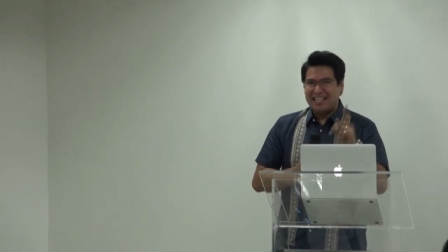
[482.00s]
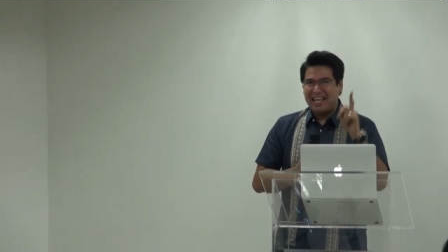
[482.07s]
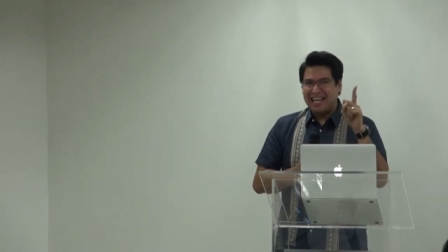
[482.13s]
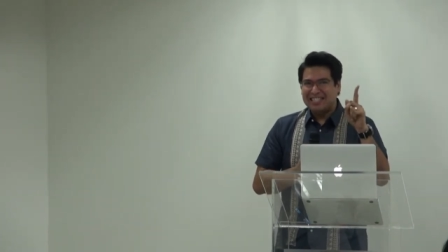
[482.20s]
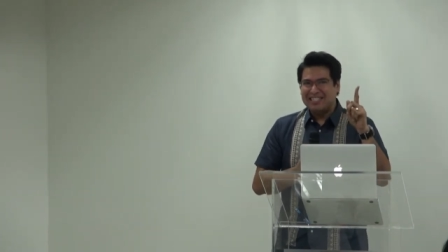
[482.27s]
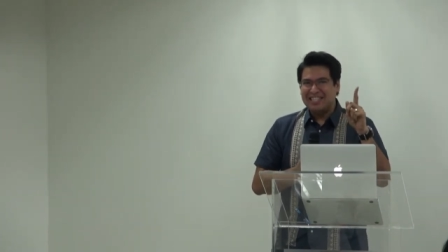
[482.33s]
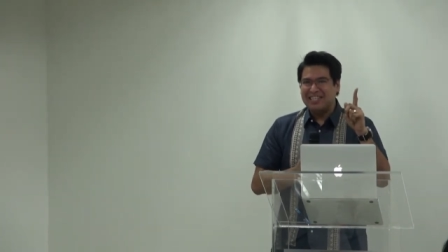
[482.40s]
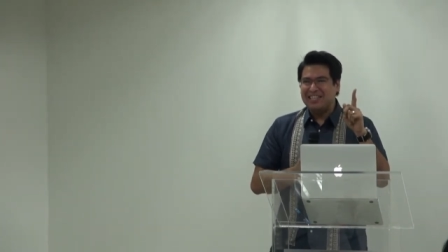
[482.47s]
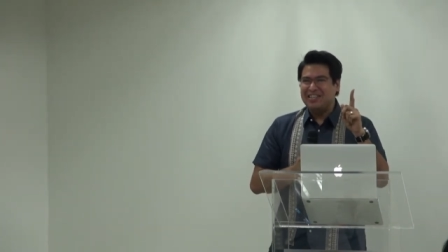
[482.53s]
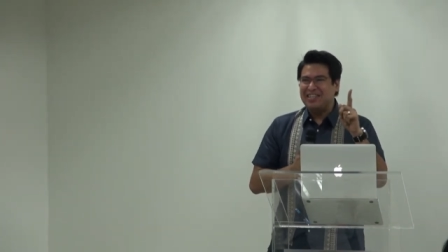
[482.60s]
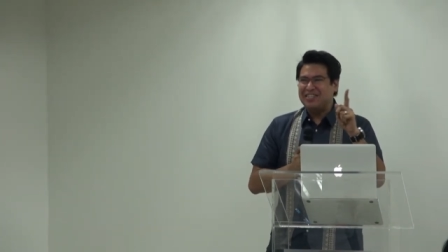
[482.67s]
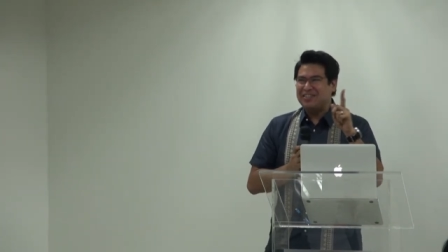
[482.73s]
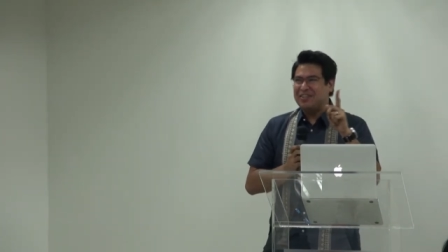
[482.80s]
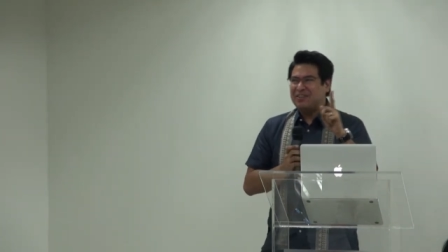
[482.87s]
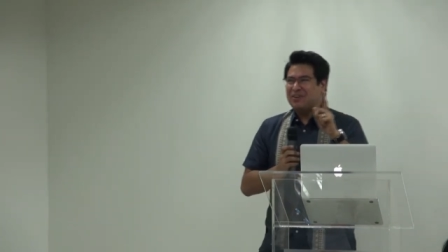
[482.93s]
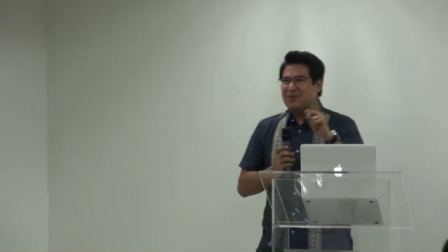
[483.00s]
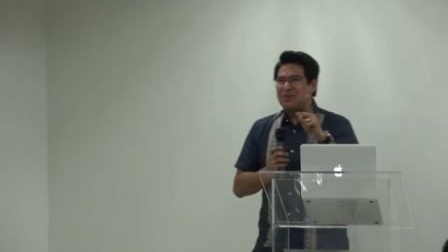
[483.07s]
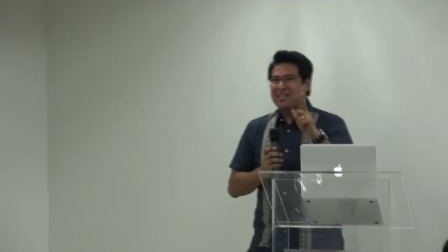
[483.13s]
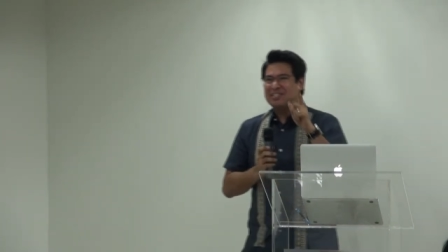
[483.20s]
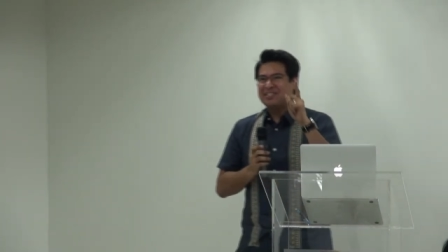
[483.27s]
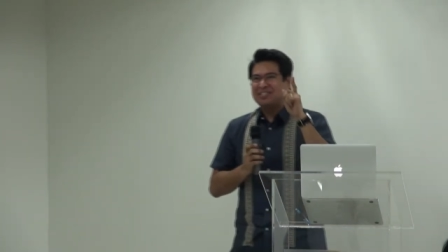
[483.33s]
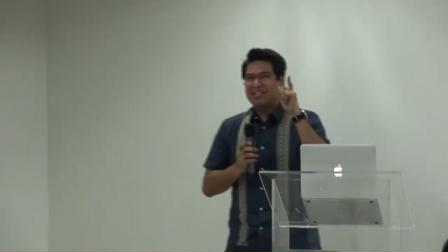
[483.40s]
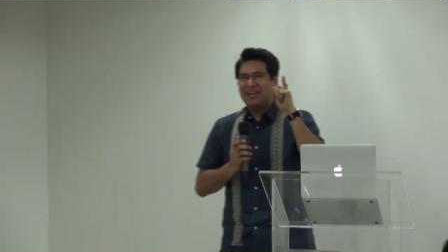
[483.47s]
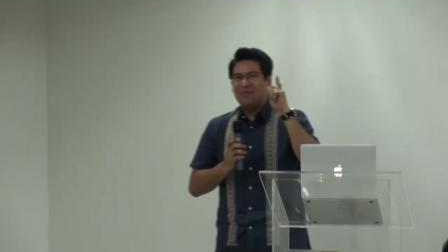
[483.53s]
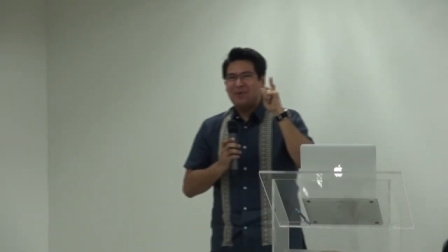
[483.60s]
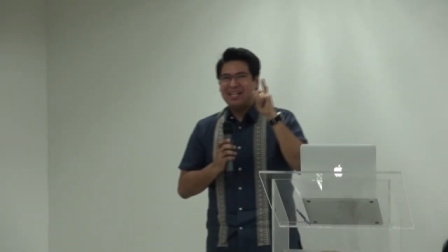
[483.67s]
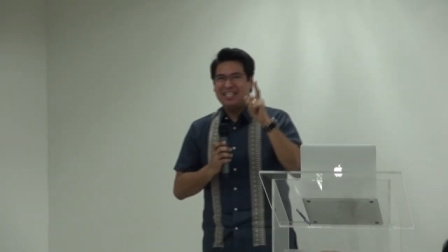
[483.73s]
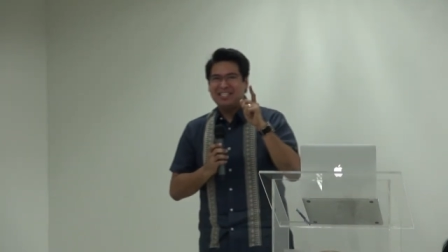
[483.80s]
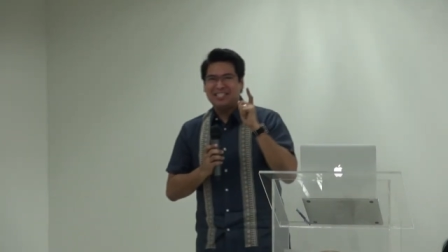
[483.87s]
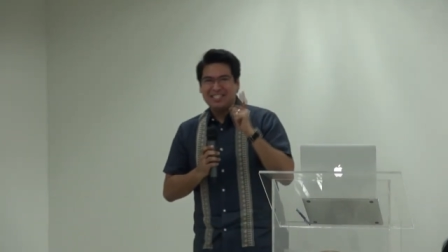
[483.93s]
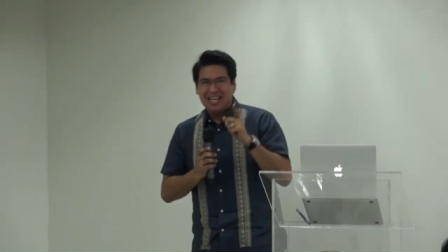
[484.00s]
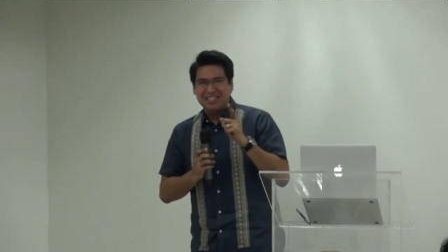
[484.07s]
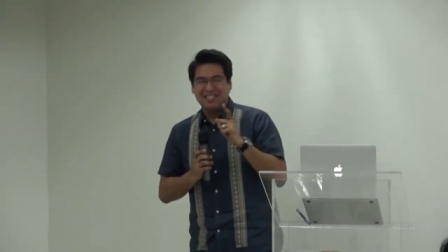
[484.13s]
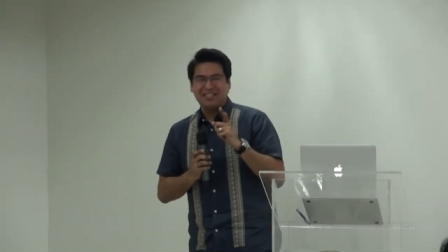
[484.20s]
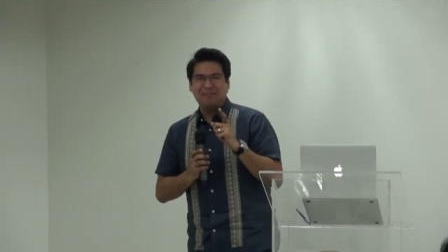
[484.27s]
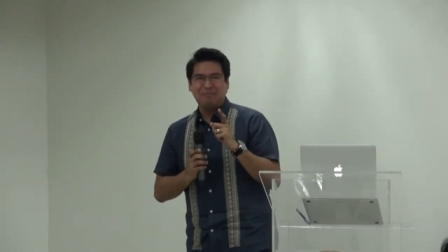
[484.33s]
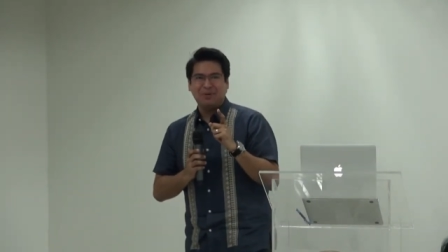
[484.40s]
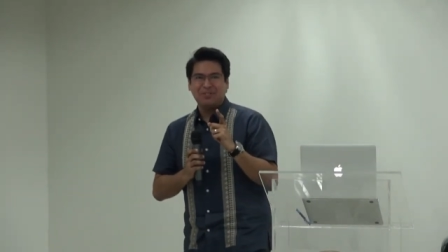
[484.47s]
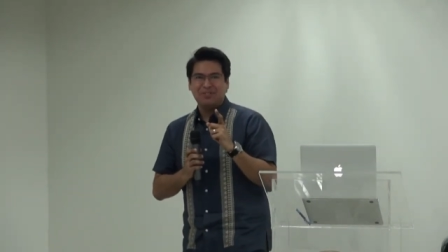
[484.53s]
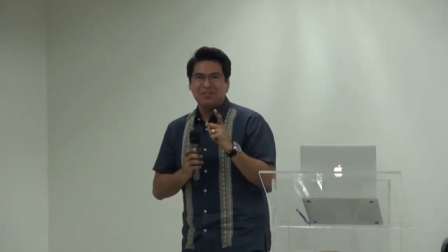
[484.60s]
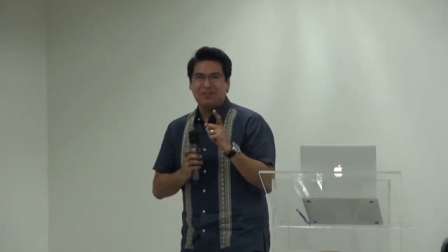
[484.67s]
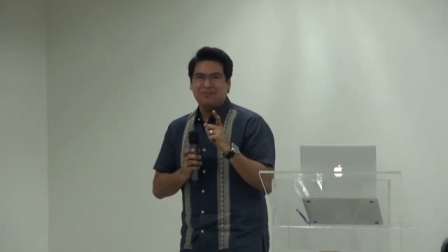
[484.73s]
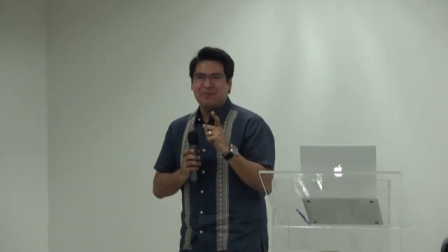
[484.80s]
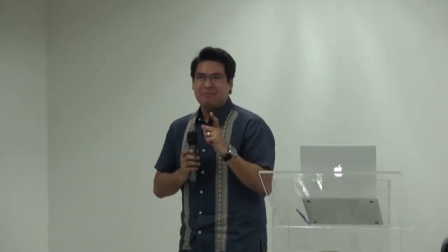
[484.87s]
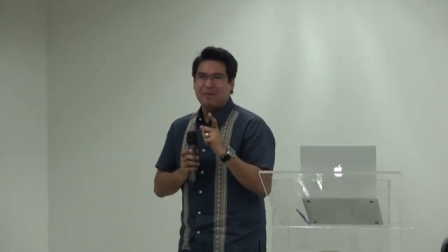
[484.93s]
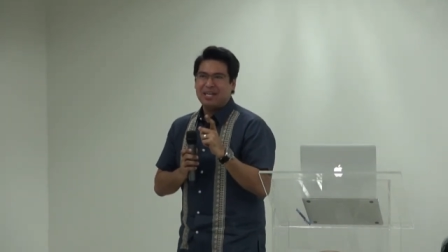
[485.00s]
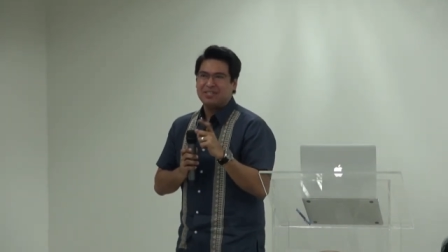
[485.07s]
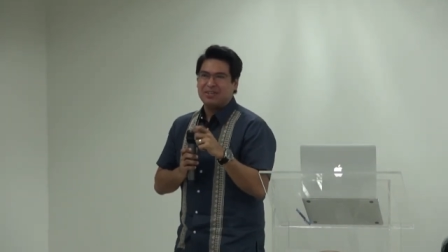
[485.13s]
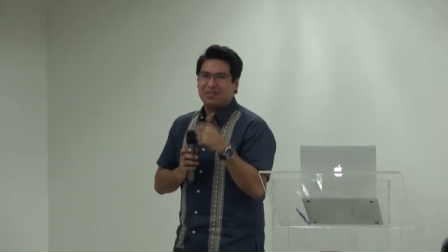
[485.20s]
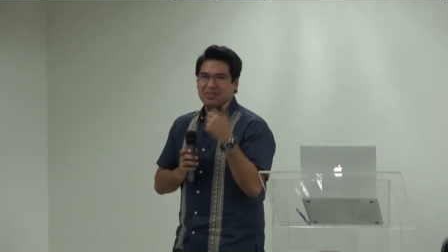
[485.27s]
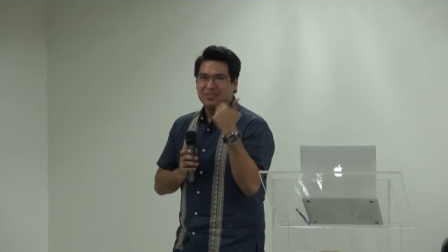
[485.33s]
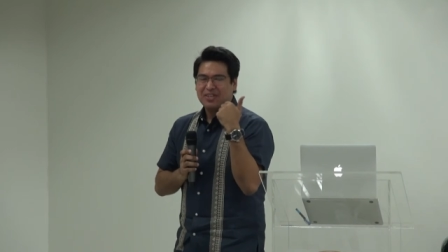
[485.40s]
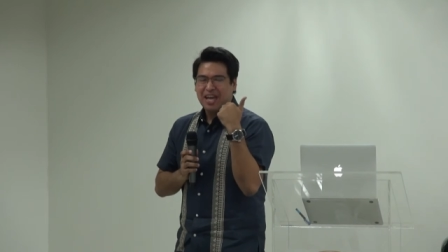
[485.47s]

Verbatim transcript: Next thing you need to know is what is sensitive personal information.